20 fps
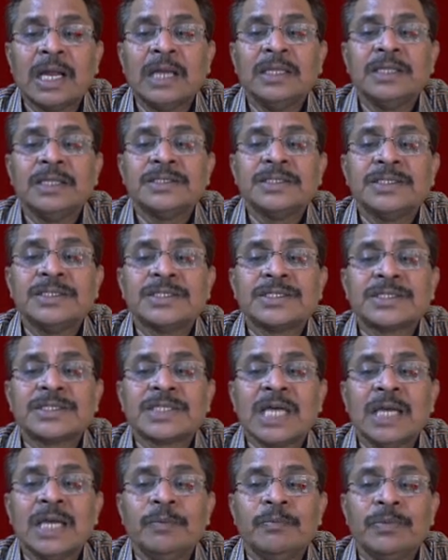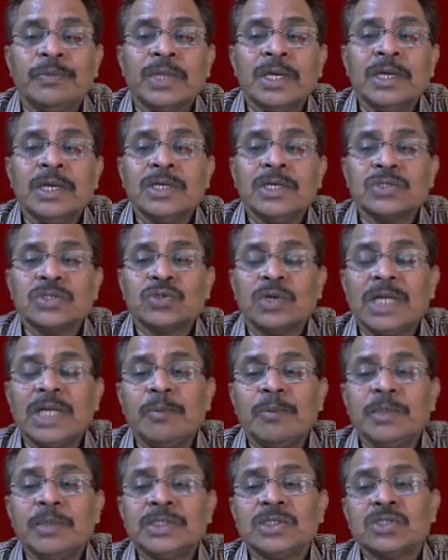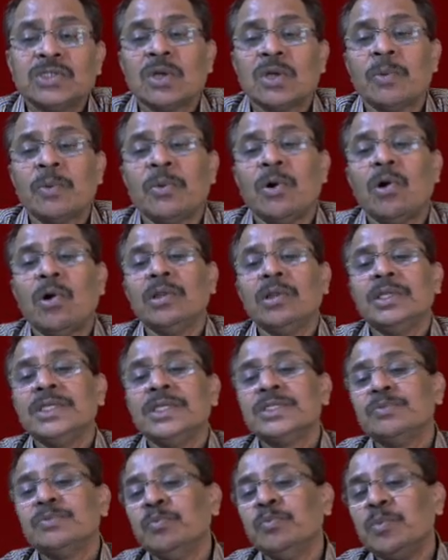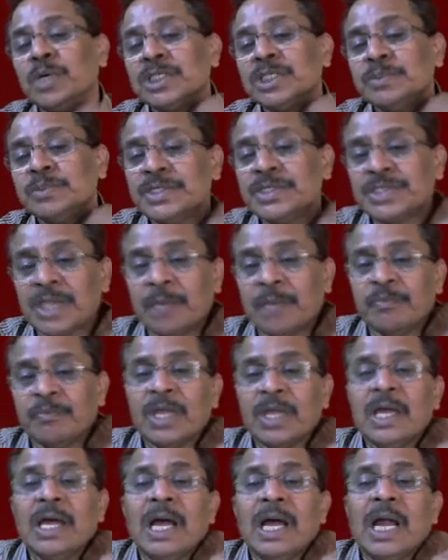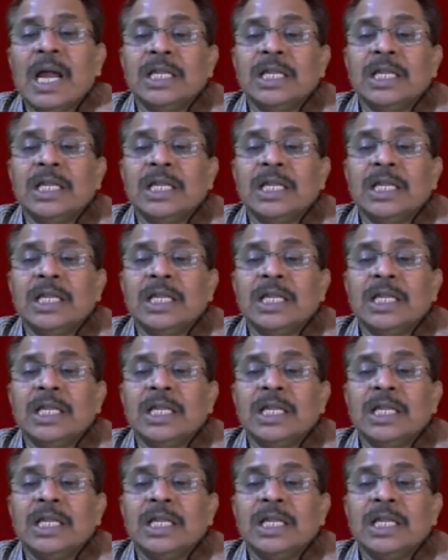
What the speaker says: this is time. So dimensions of all this must be same, and